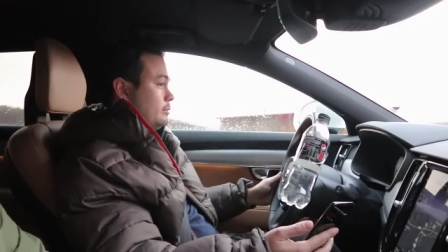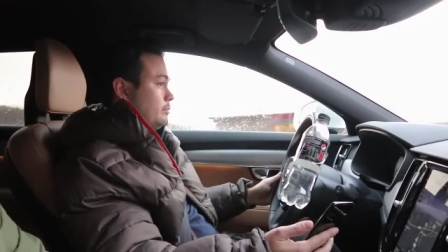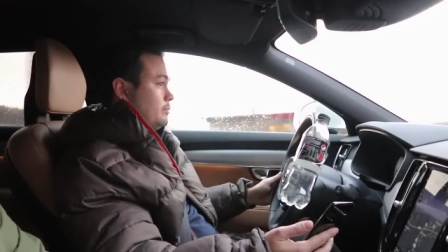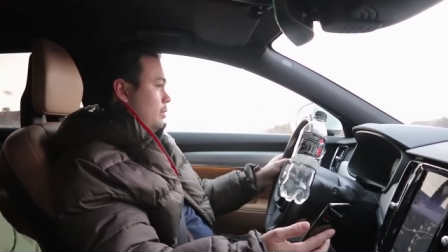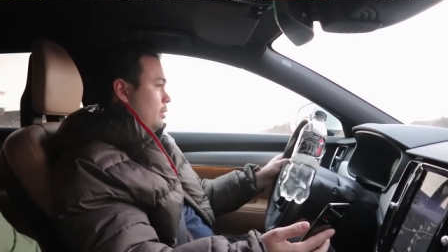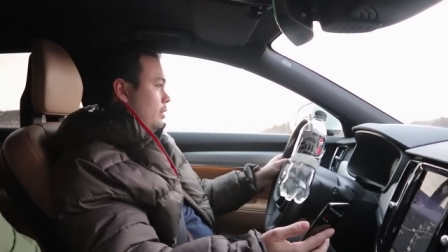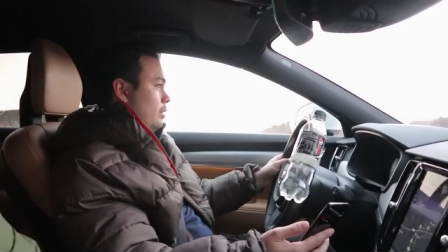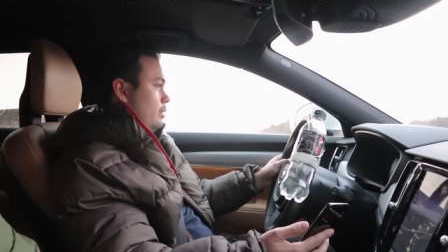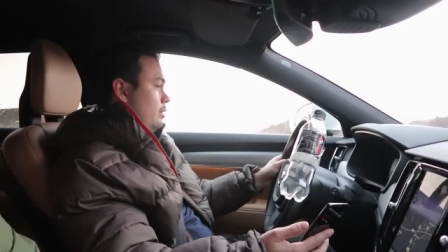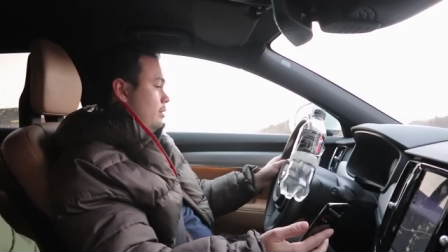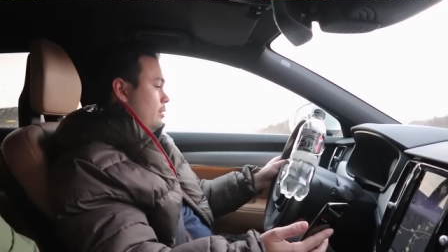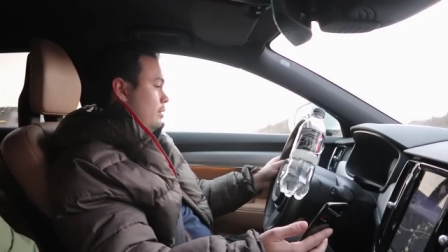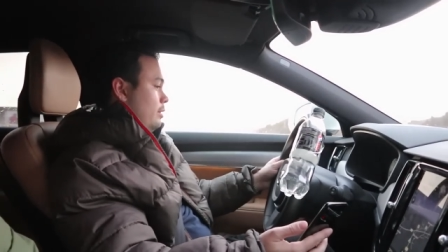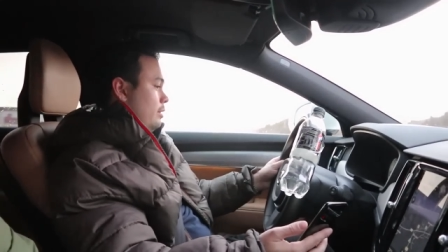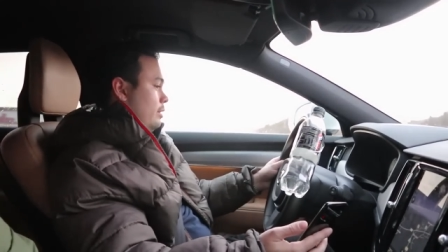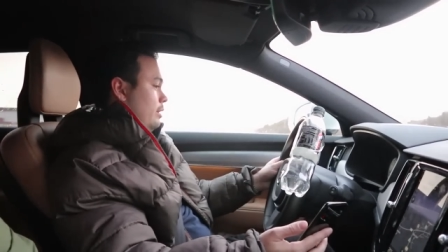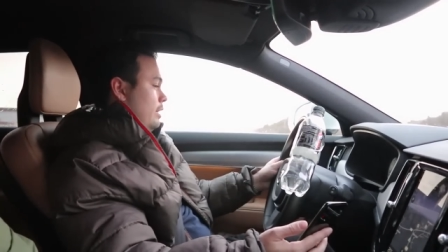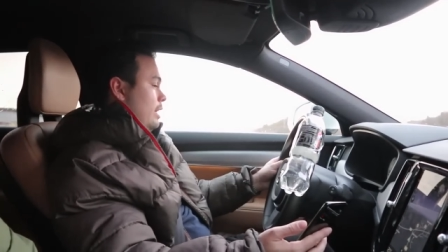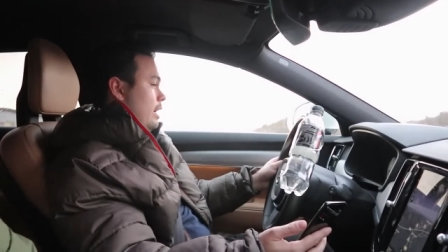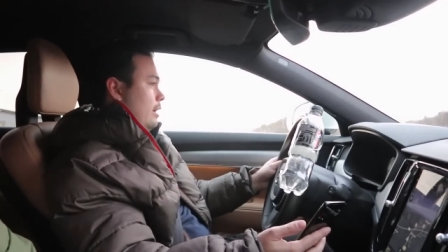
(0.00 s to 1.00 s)
But
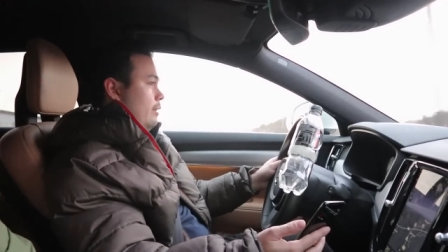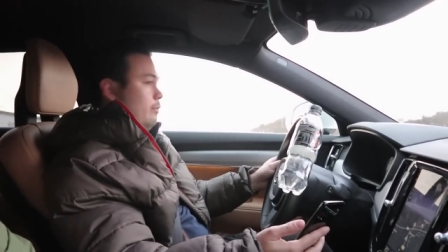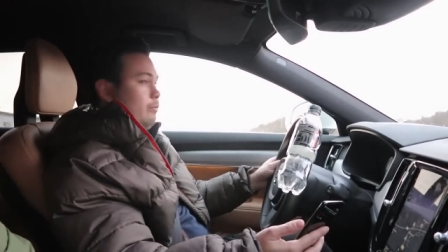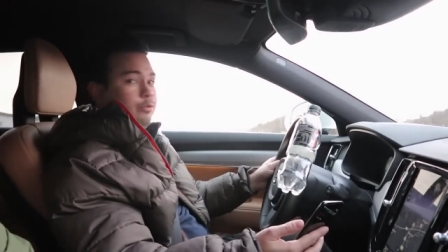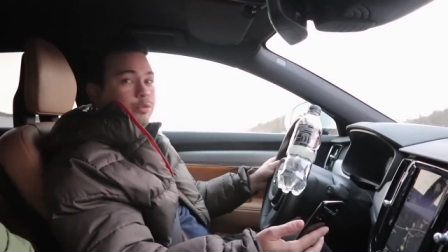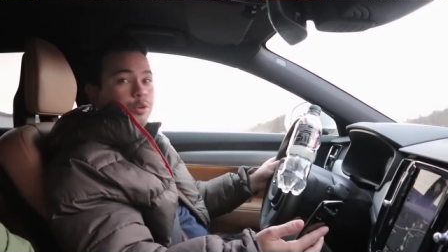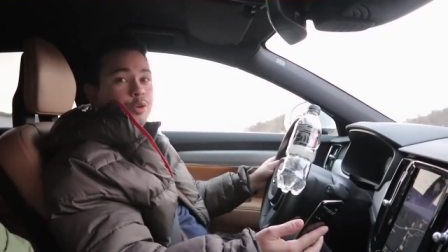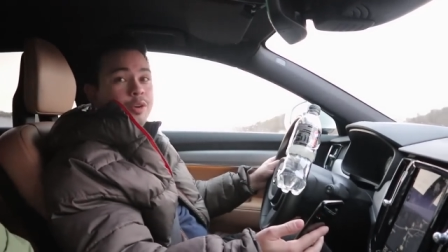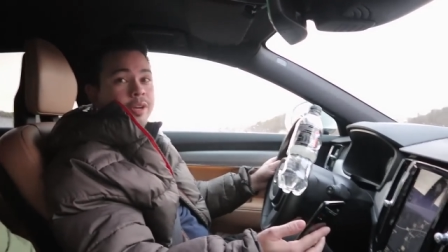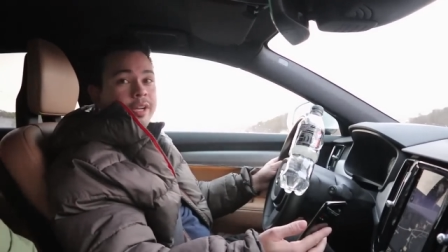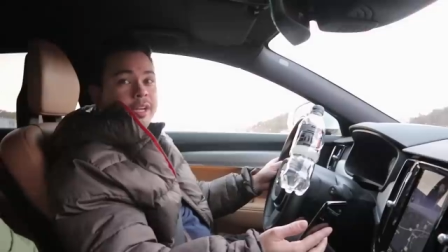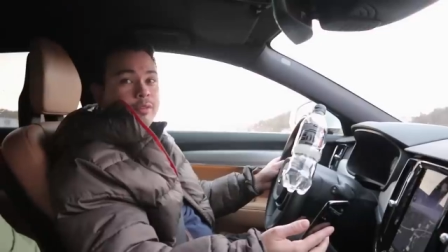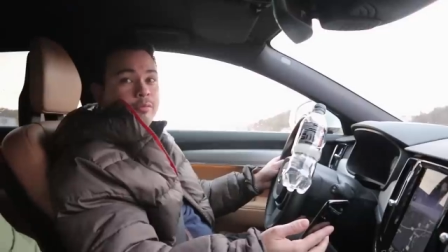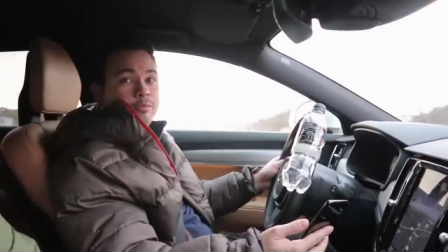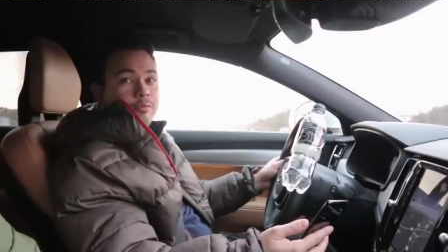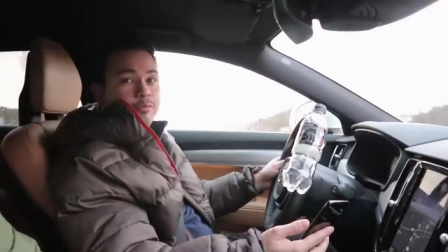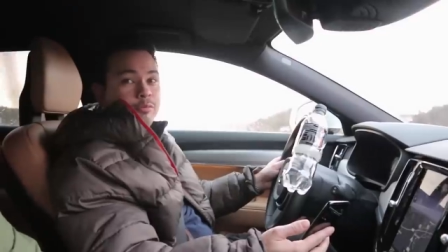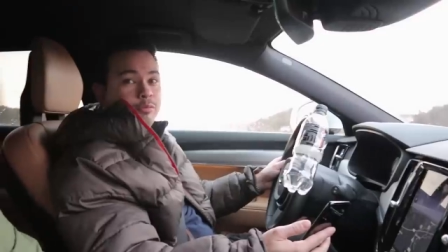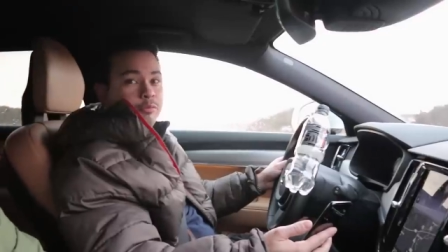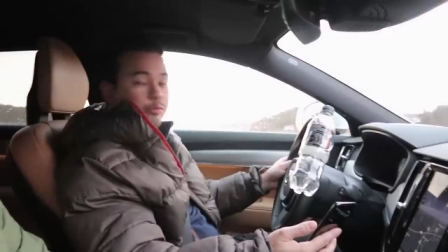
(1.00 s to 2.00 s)
uh, yeah, very
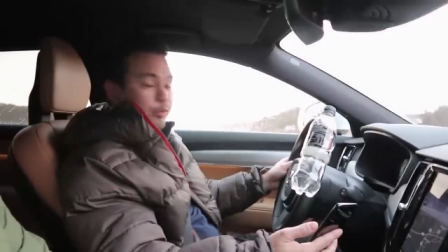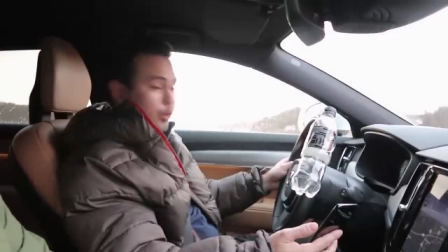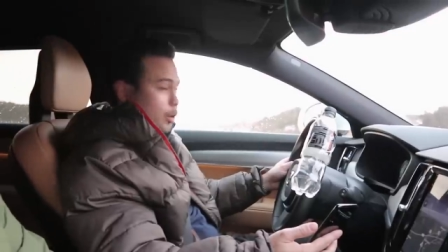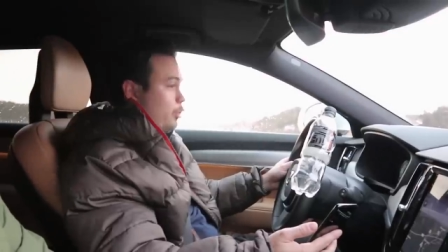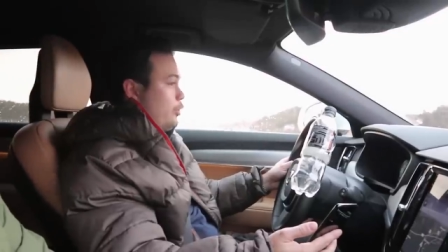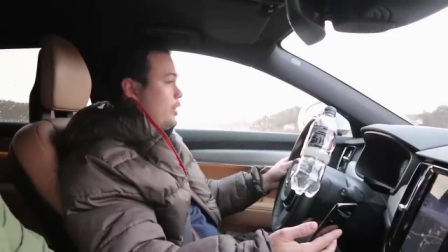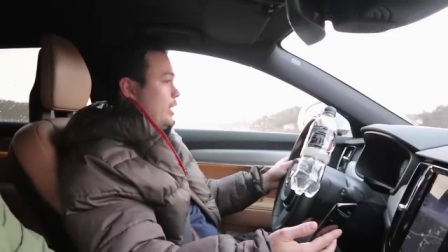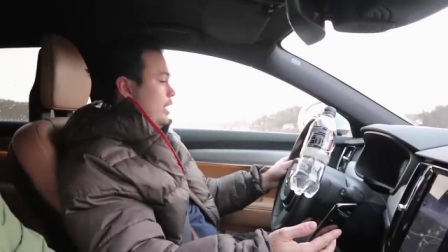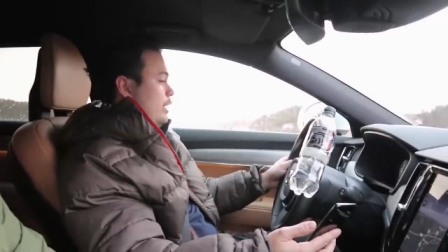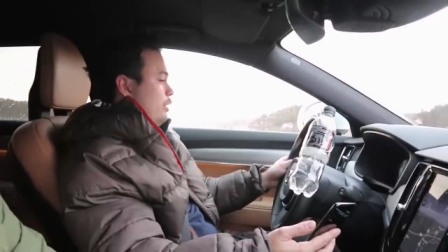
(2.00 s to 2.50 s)
very